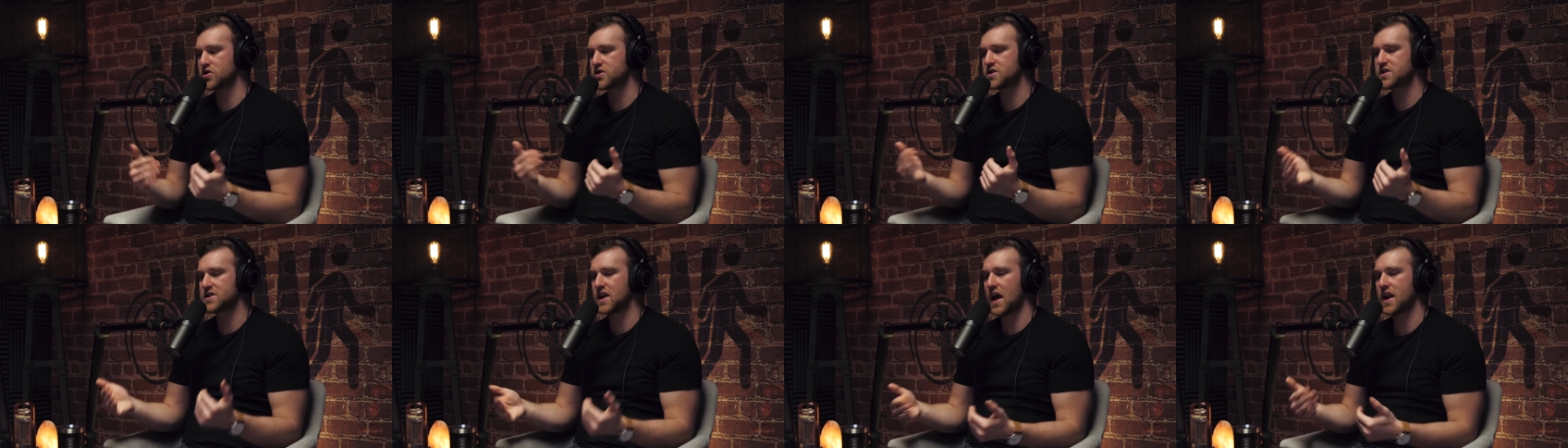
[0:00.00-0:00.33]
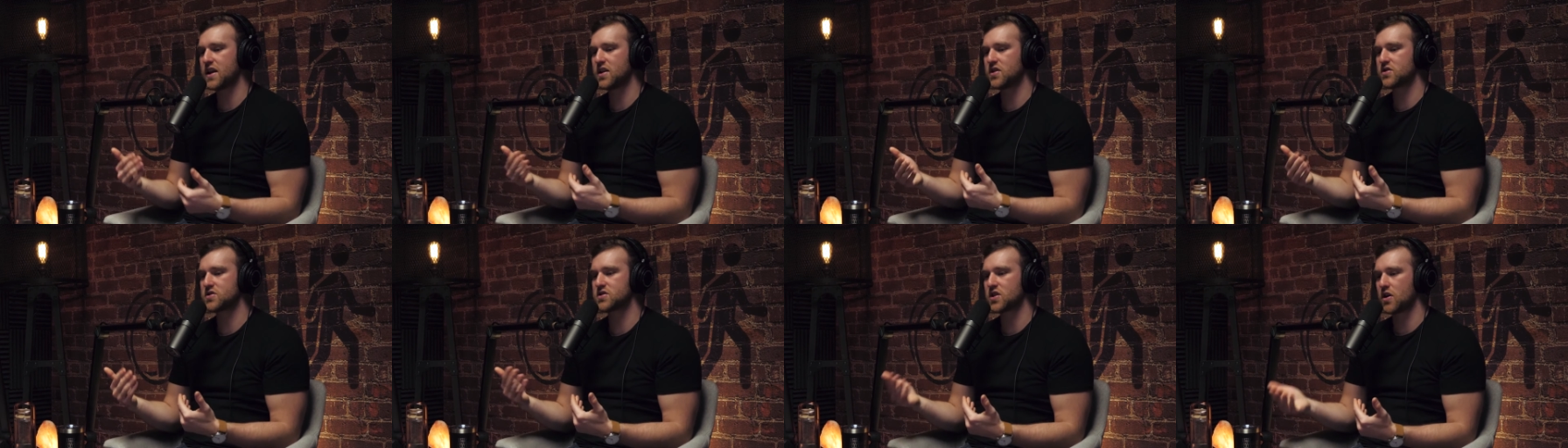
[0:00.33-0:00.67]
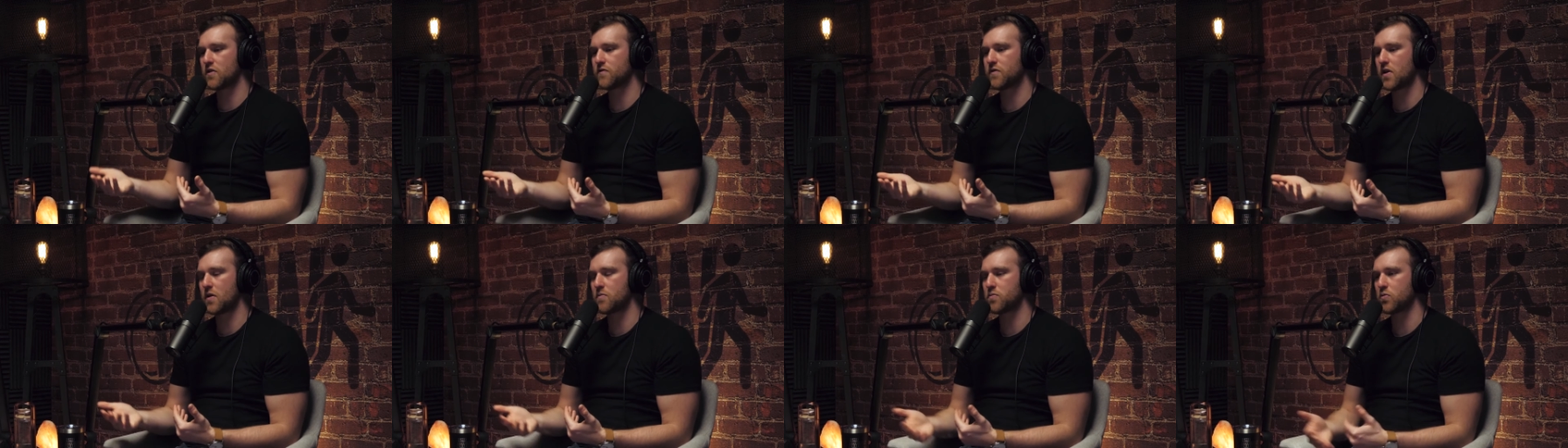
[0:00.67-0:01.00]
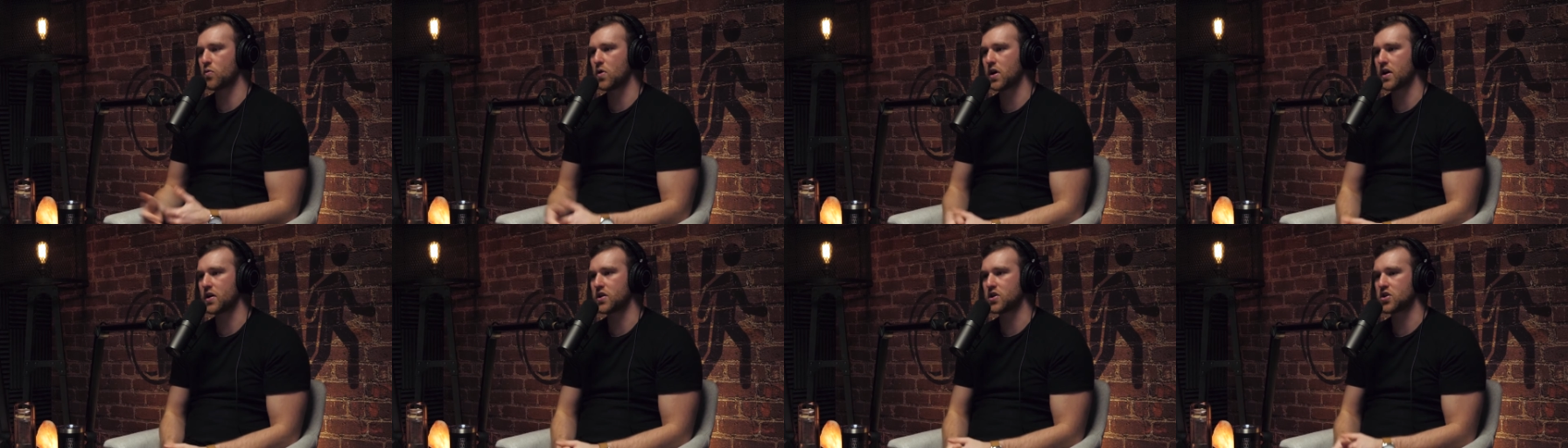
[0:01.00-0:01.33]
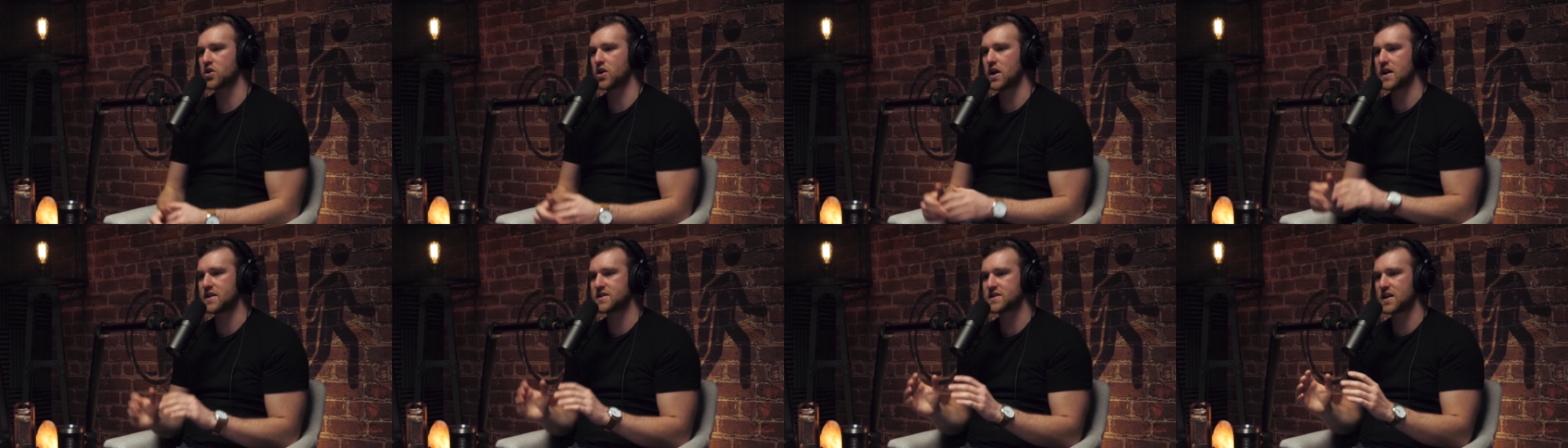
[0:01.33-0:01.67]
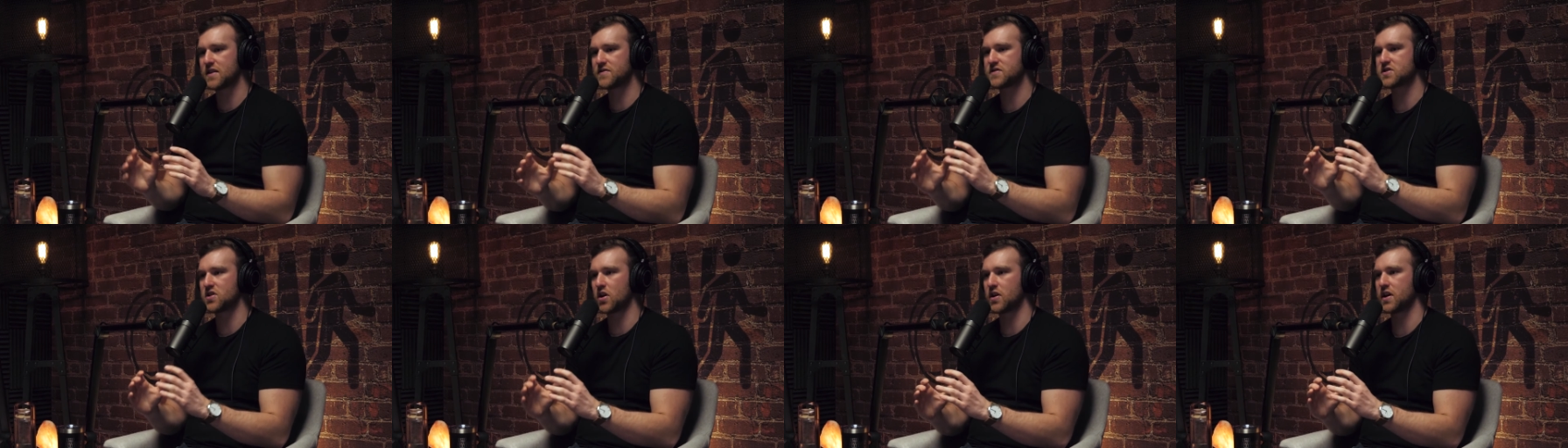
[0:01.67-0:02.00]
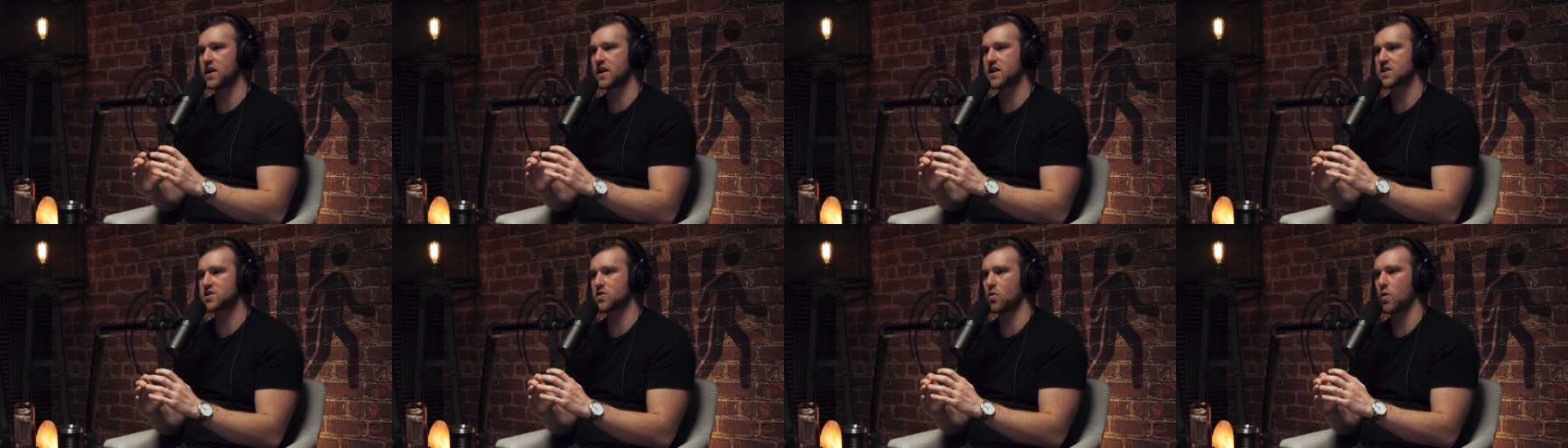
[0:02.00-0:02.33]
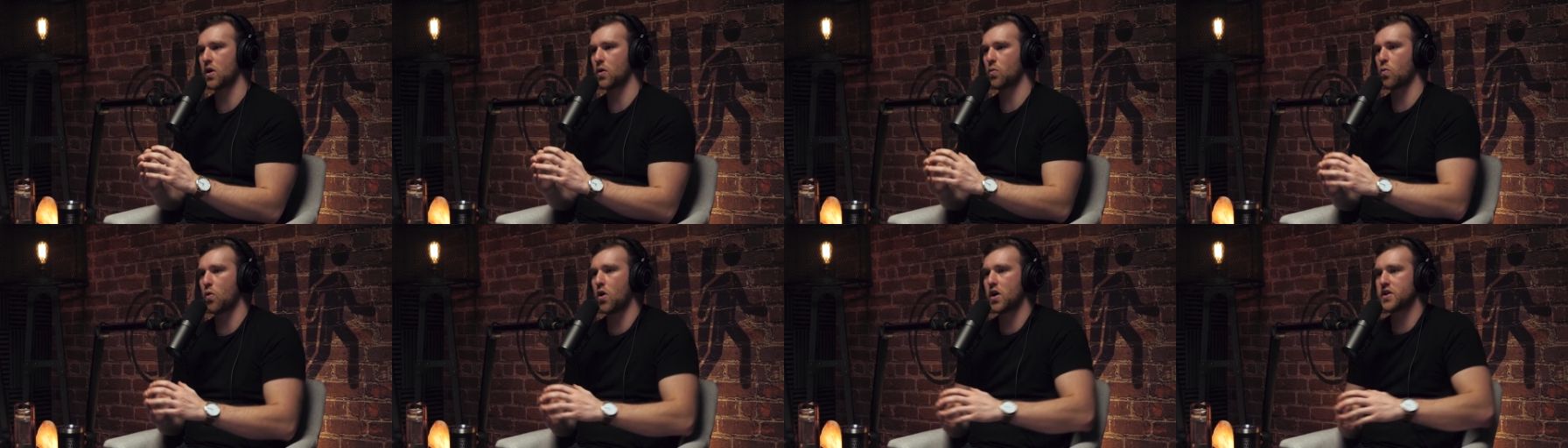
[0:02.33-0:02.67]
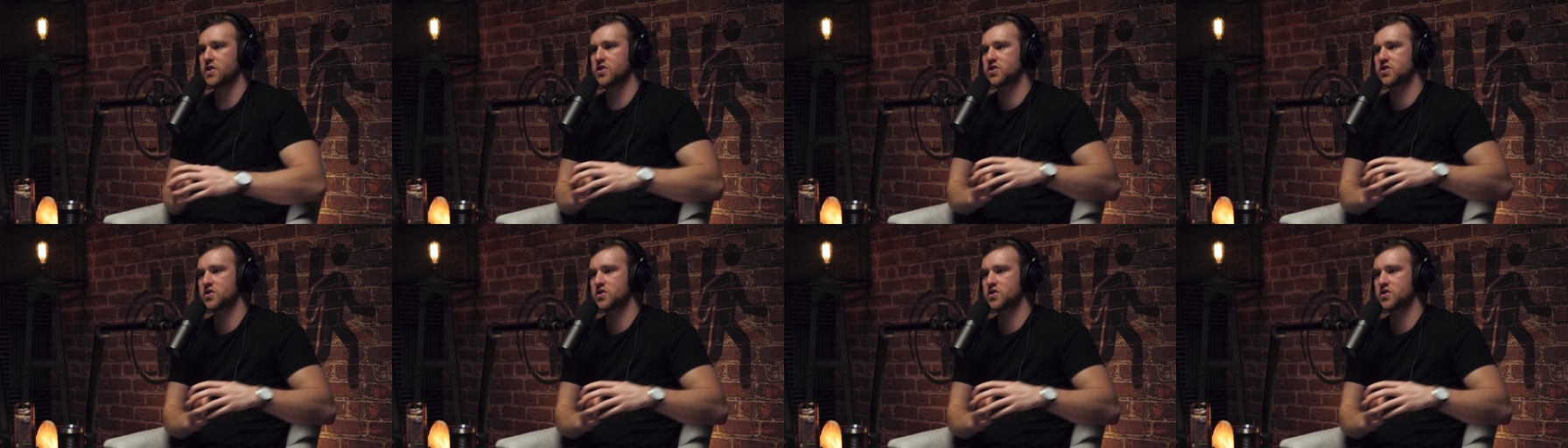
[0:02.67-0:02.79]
setting yourself up where instead of starting at square one,